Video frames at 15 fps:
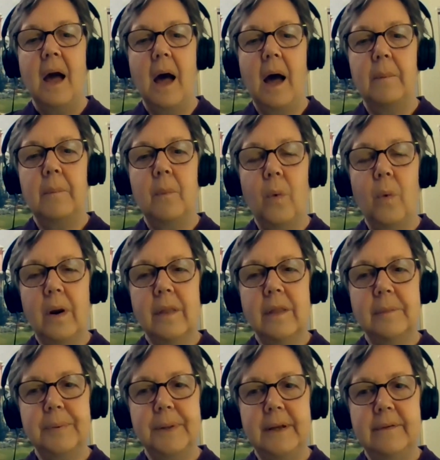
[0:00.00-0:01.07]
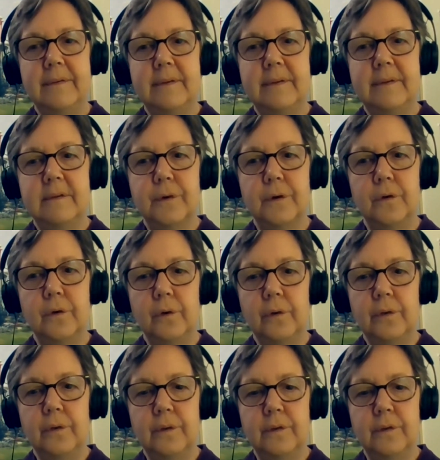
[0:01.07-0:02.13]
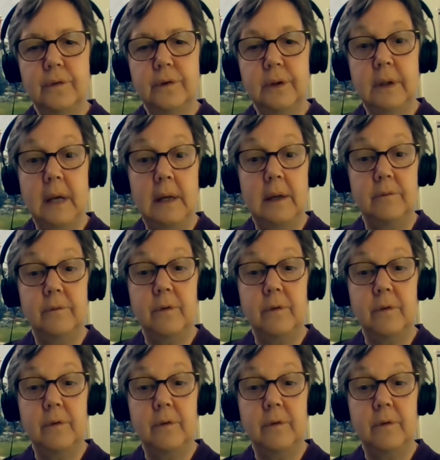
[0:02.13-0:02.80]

One of the places for nurses to get